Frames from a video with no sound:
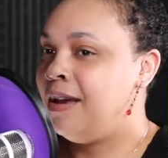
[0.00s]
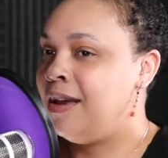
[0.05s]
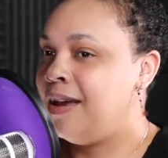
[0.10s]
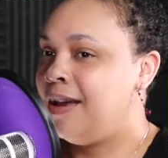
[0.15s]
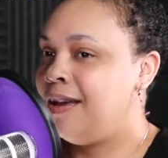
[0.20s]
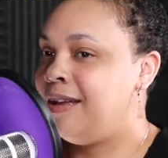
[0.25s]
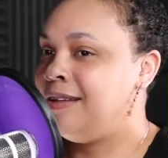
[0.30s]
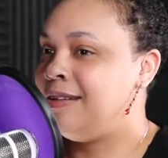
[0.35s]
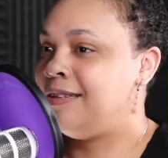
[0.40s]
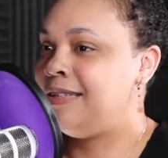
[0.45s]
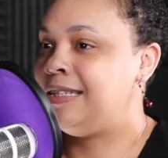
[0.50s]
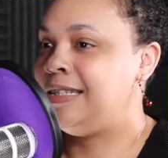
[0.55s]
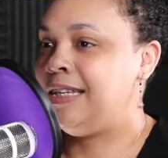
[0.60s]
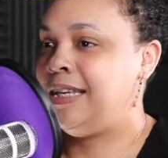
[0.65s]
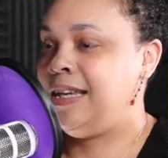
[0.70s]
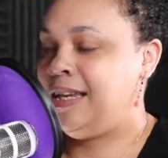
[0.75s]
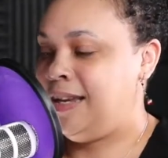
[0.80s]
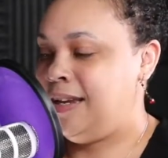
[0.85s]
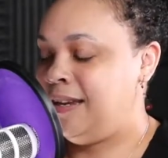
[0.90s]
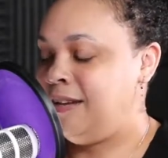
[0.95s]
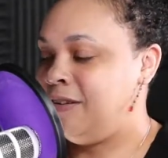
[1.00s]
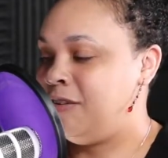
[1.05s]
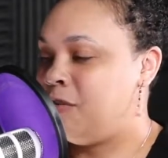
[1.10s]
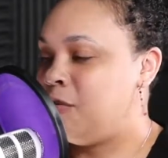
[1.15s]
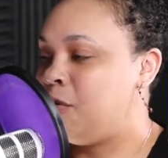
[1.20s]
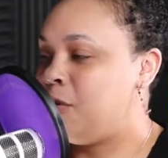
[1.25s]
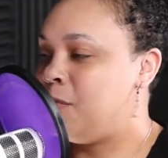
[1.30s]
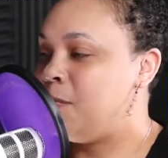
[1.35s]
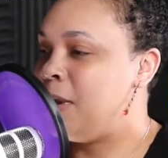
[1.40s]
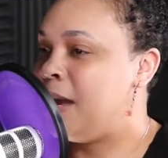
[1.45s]
unseen
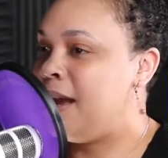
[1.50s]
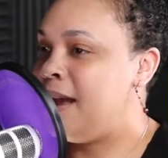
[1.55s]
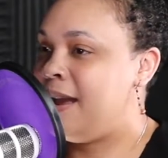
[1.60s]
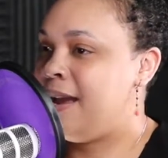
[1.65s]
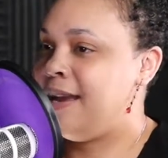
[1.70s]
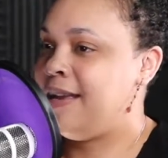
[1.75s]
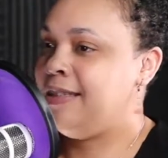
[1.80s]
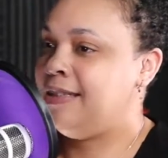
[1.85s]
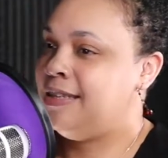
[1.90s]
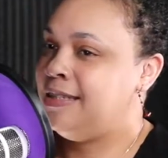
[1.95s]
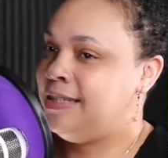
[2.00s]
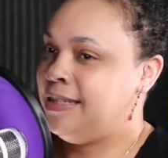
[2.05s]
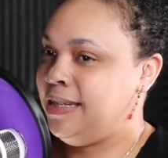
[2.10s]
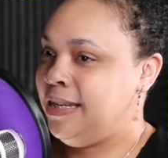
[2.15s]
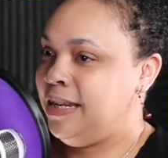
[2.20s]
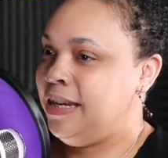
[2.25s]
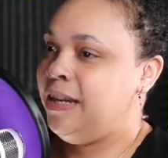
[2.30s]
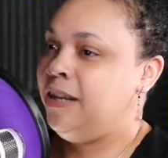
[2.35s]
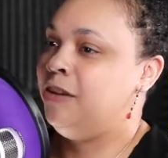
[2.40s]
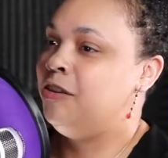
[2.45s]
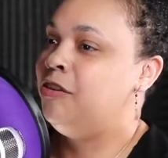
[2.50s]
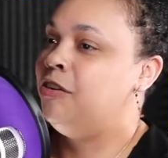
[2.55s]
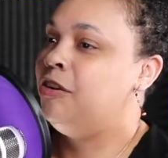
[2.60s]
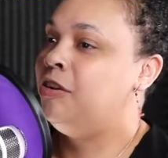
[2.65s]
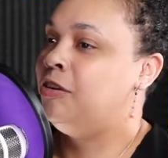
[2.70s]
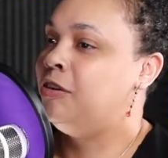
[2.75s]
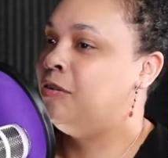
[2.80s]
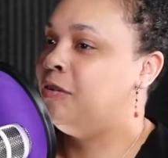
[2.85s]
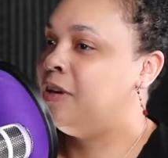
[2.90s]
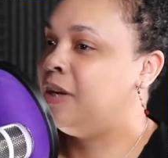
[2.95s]
or behind the scene
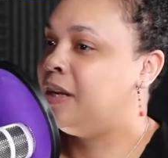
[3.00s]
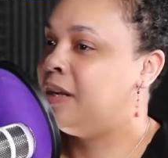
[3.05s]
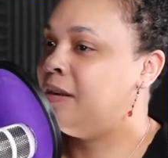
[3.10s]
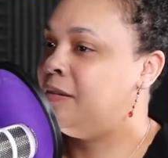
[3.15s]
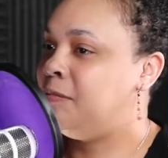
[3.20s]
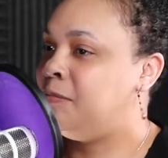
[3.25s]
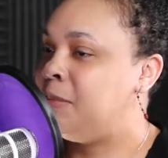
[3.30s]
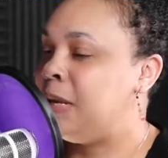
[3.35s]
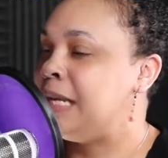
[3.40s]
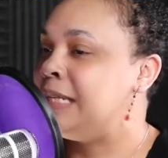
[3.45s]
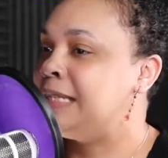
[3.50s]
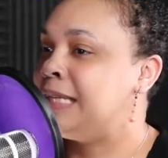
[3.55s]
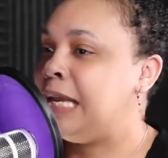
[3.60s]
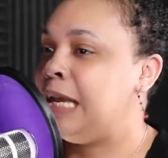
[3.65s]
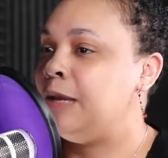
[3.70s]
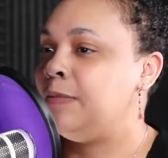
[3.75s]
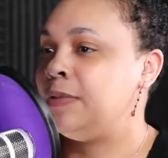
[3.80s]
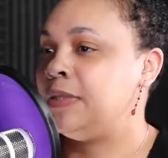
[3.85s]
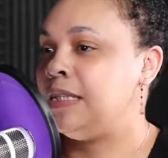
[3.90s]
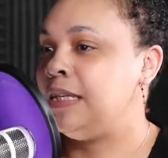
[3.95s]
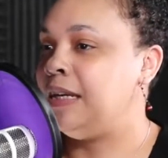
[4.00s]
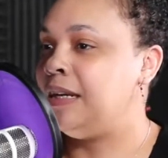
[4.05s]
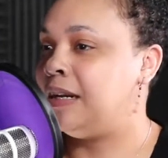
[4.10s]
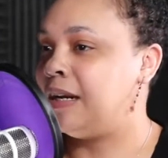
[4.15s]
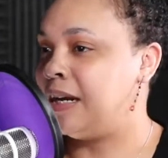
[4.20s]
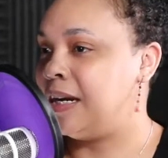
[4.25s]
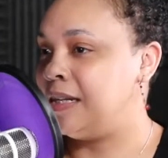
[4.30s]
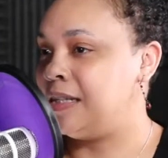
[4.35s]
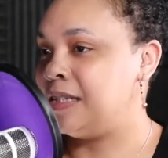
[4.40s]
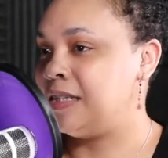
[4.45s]
or best kept
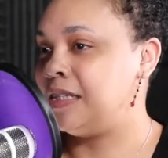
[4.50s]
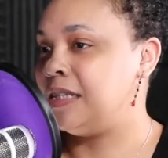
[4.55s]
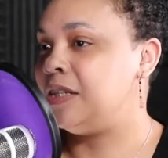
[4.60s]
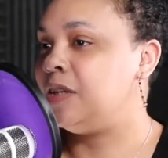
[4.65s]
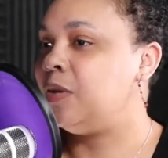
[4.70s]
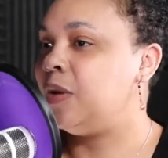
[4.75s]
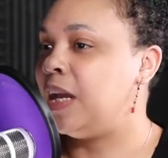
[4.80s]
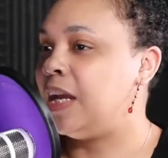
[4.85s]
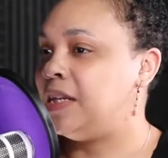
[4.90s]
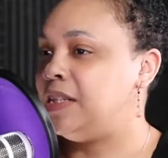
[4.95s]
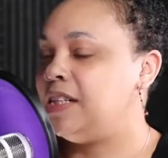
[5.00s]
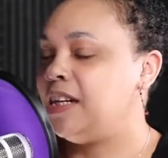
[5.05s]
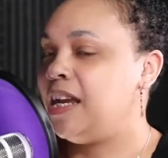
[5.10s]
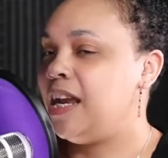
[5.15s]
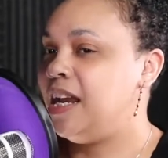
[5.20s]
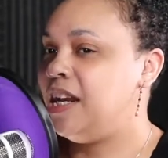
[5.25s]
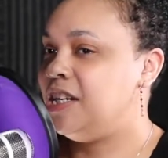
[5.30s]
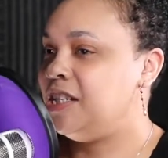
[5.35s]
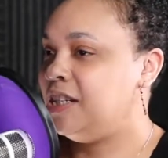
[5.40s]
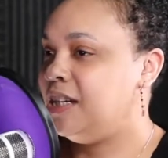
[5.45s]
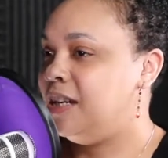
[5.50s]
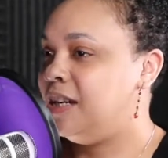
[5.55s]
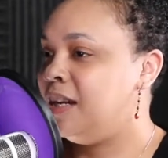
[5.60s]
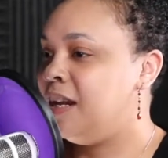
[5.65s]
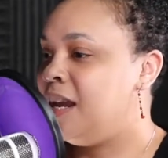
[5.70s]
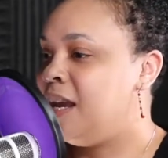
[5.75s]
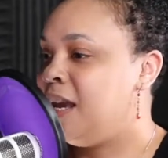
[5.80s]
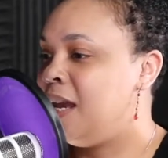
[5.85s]
secrets to education.